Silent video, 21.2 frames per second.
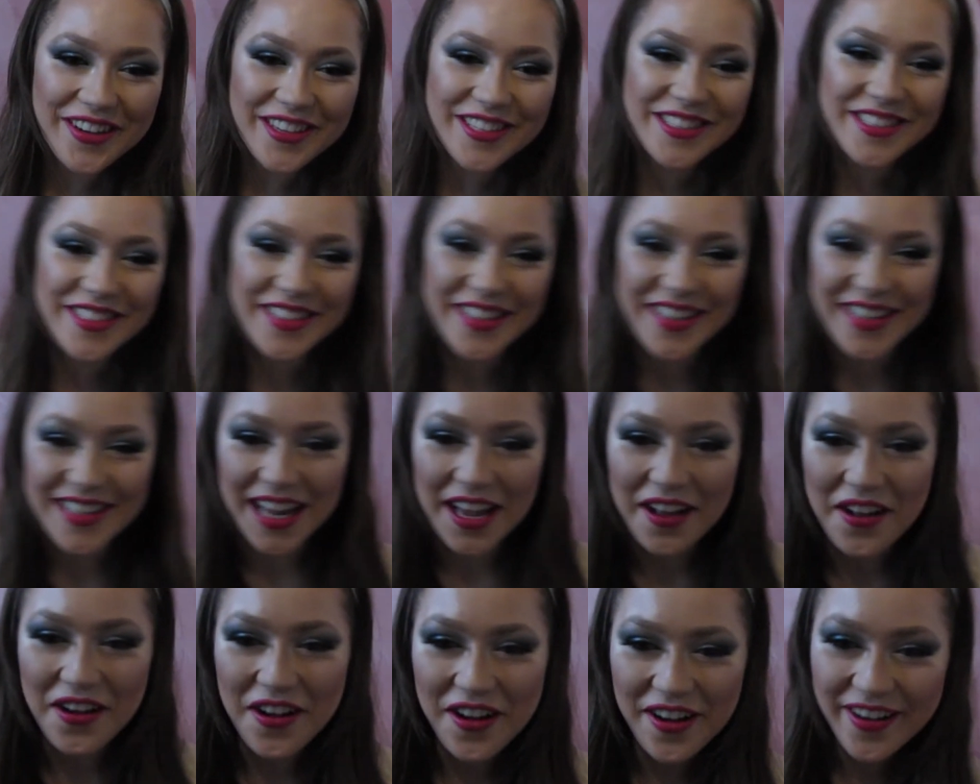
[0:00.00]
jeez, I
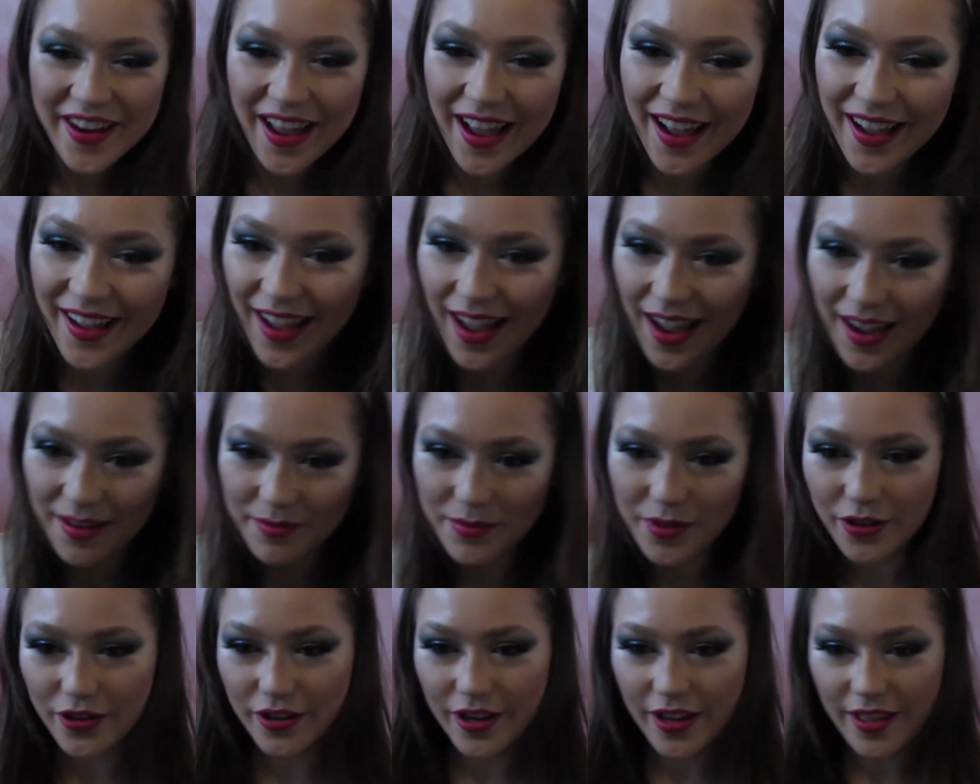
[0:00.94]
can't. I'm
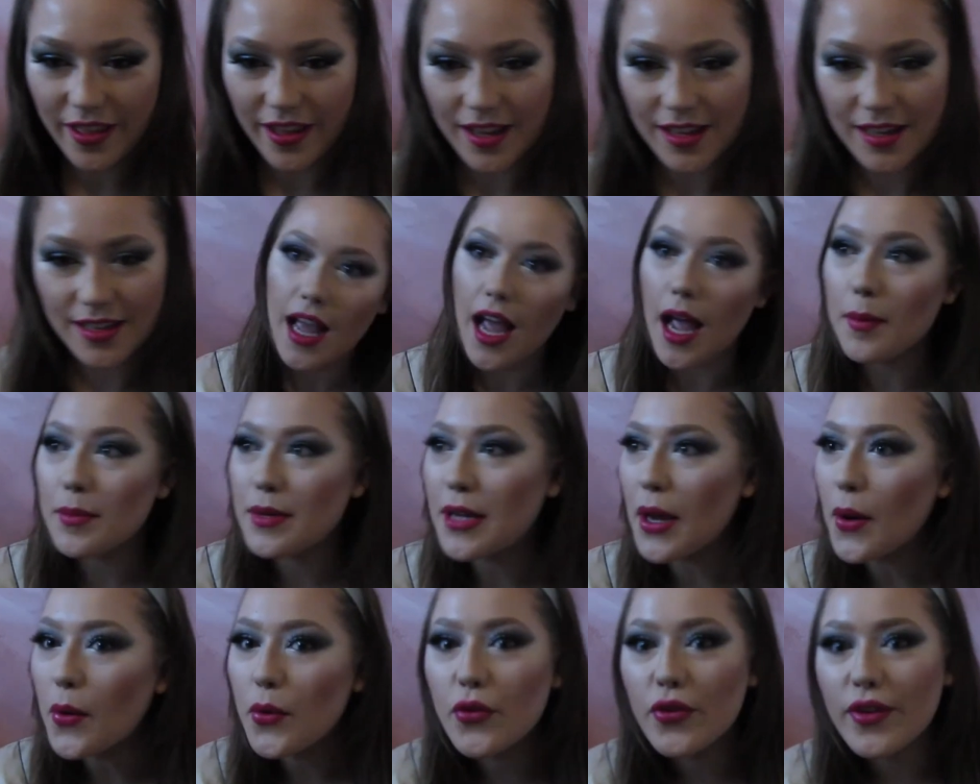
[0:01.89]
not good at this. I'm
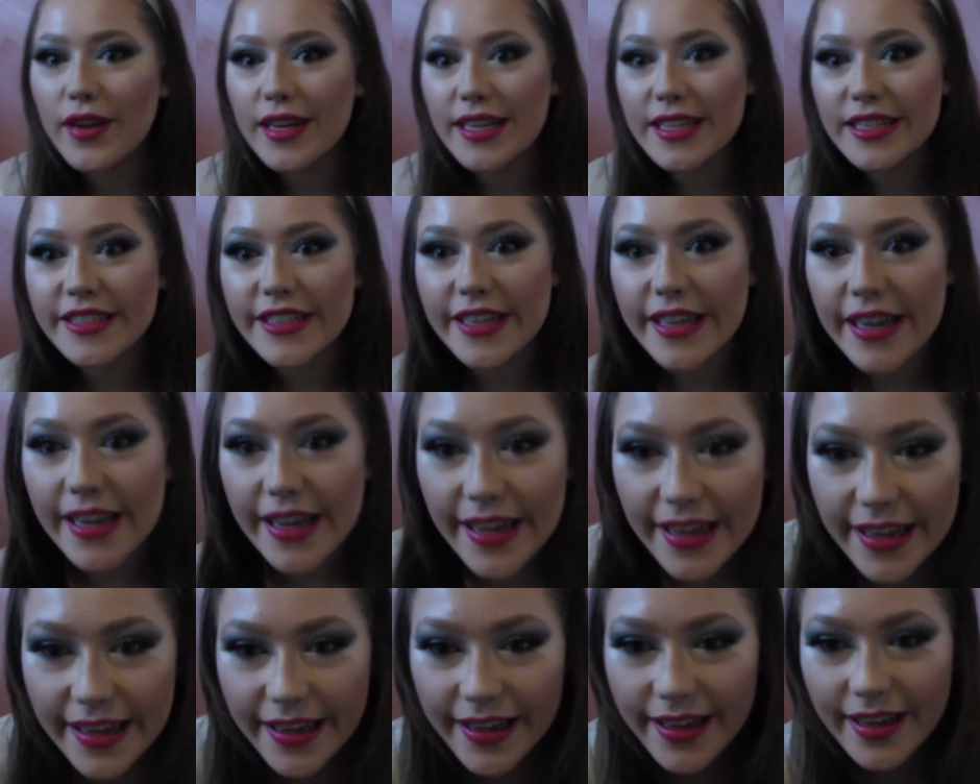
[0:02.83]
so
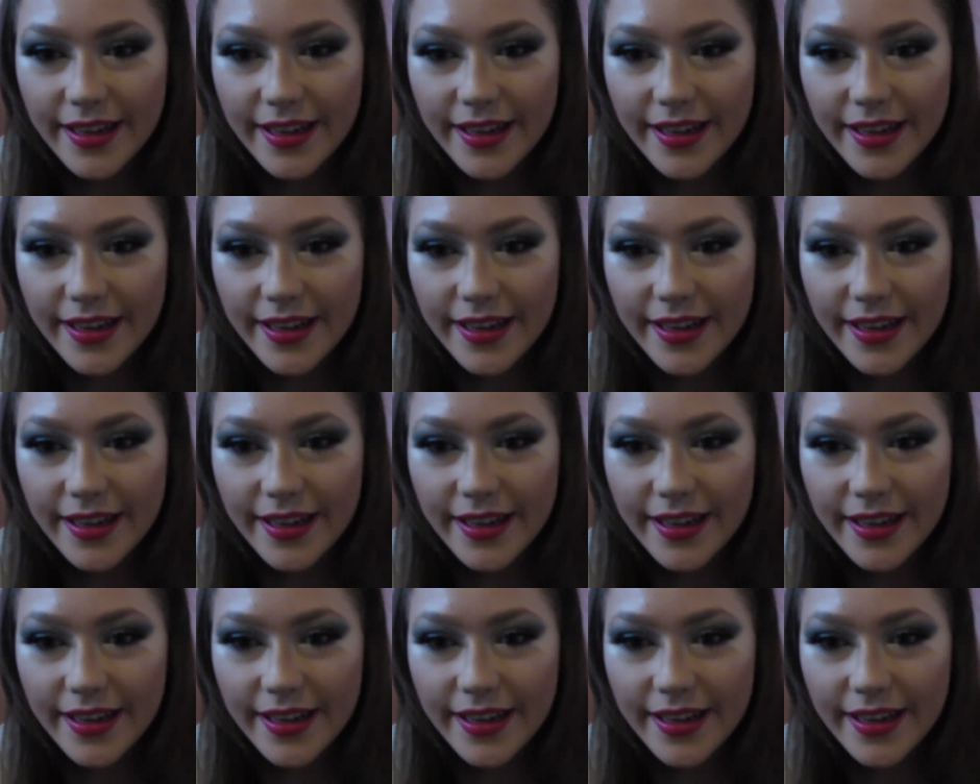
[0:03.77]
cringy.